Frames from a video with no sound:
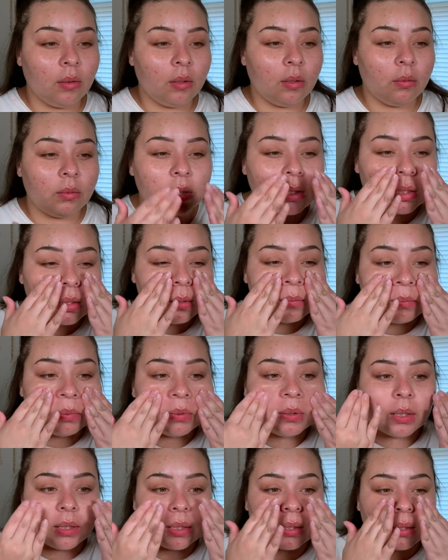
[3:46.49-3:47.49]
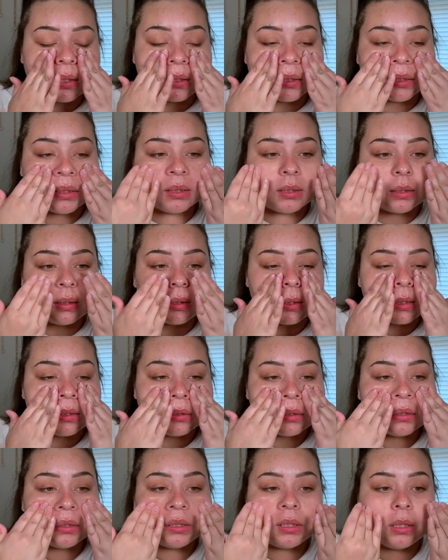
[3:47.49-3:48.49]
We're just gonna apply
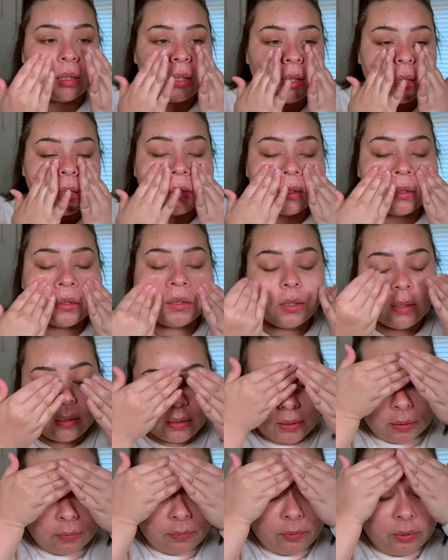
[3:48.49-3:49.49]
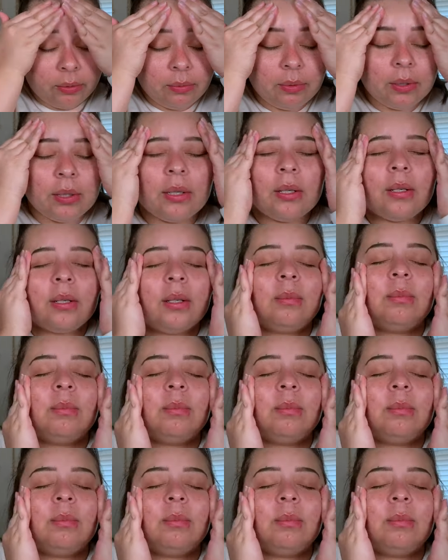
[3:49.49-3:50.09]
this everywhere,